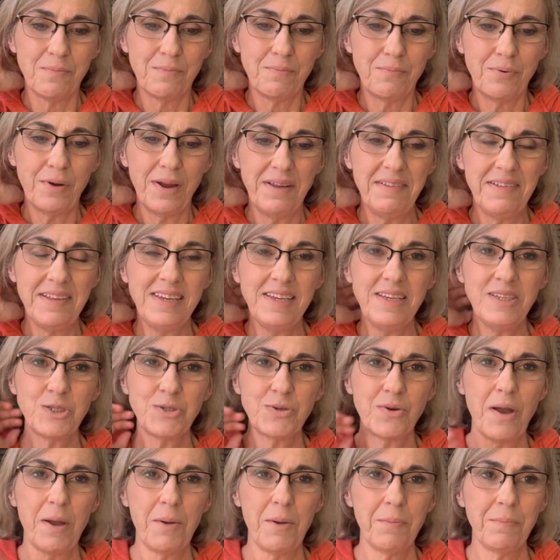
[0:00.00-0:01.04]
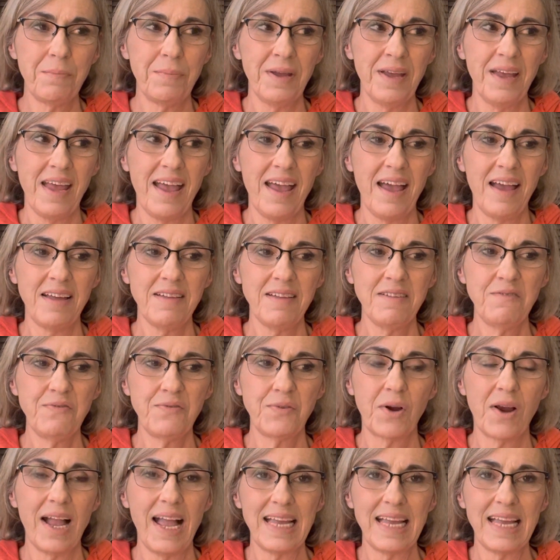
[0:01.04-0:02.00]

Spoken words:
President Trump asked for